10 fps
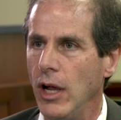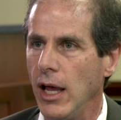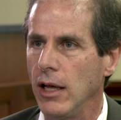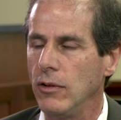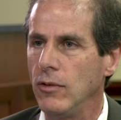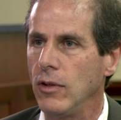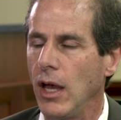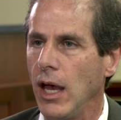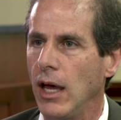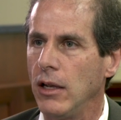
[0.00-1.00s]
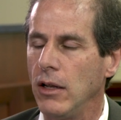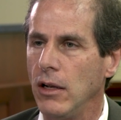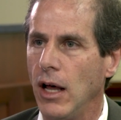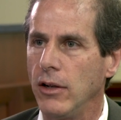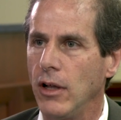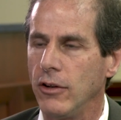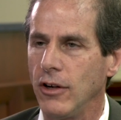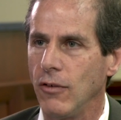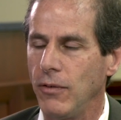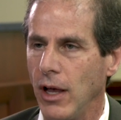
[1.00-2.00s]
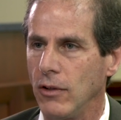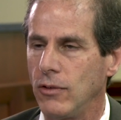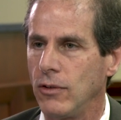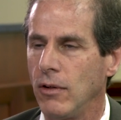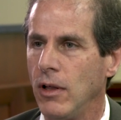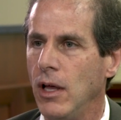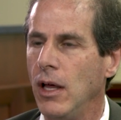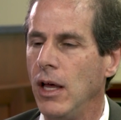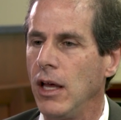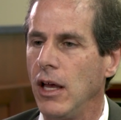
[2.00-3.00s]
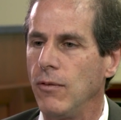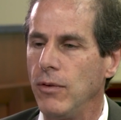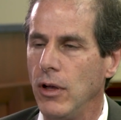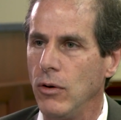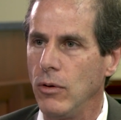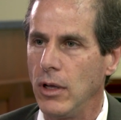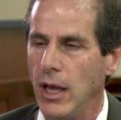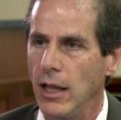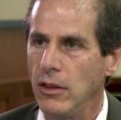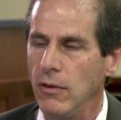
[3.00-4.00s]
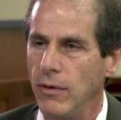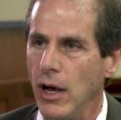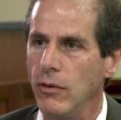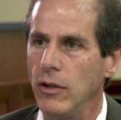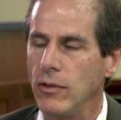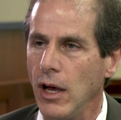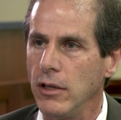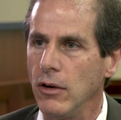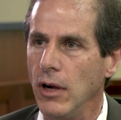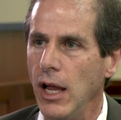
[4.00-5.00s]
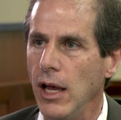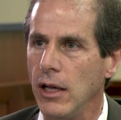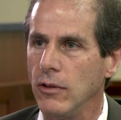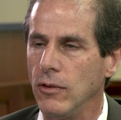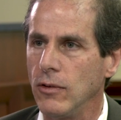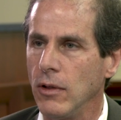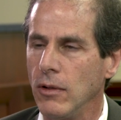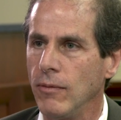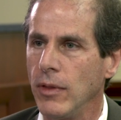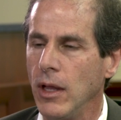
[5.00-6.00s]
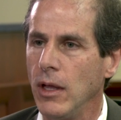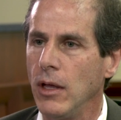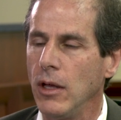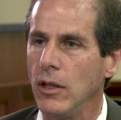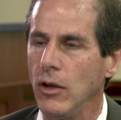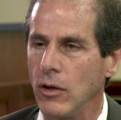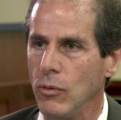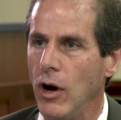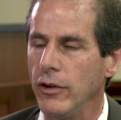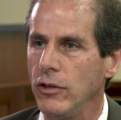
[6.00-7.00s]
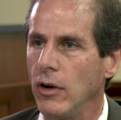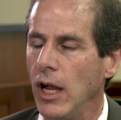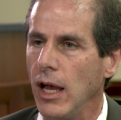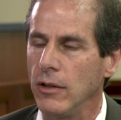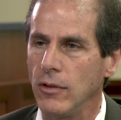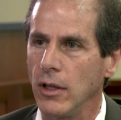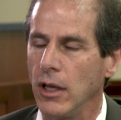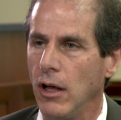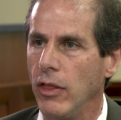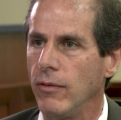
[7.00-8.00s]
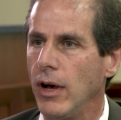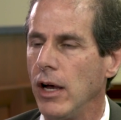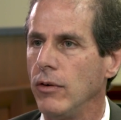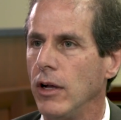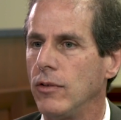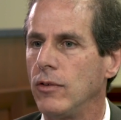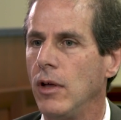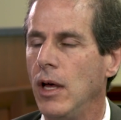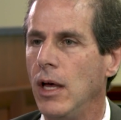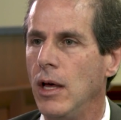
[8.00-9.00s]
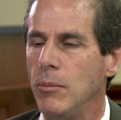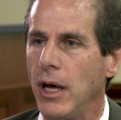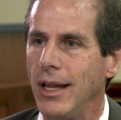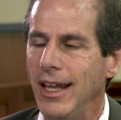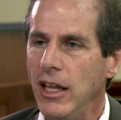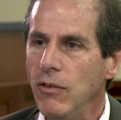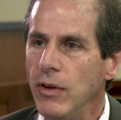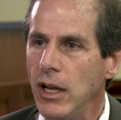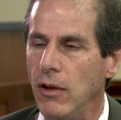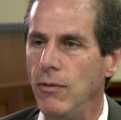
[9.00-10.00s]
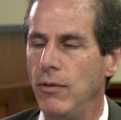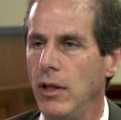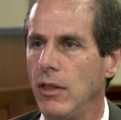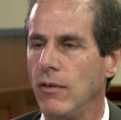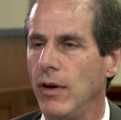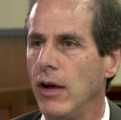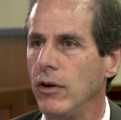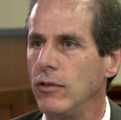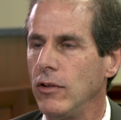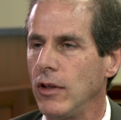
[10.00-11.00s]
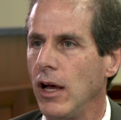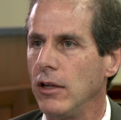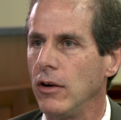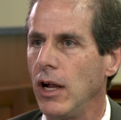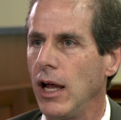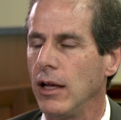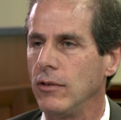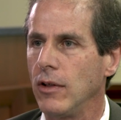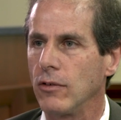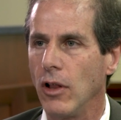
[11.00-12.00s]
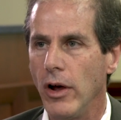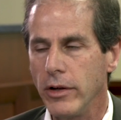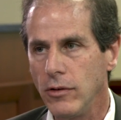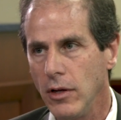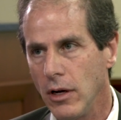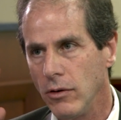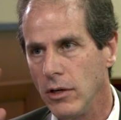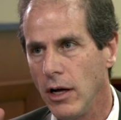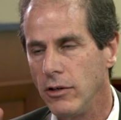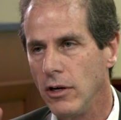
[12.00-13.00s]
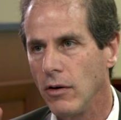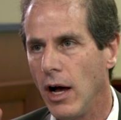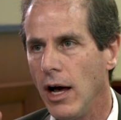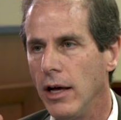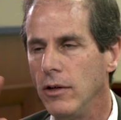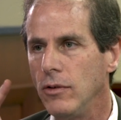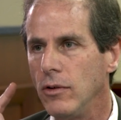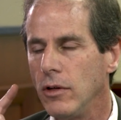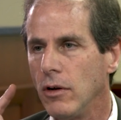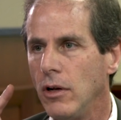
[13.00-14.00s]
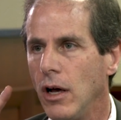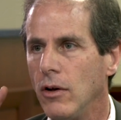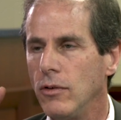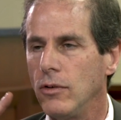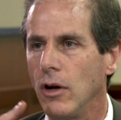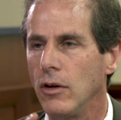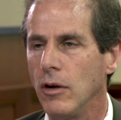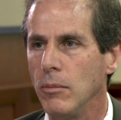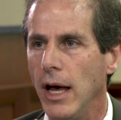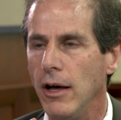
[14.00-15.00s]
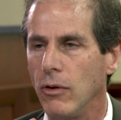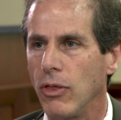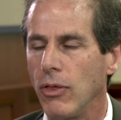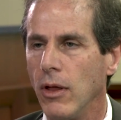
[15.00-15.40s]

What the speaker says: hands and not touch our face. If you get the virus on your hands, you can wash your hands and kill the virus. But even if the virus is on your hands, as long as you don't touch your eyes, your nose, or your mouth,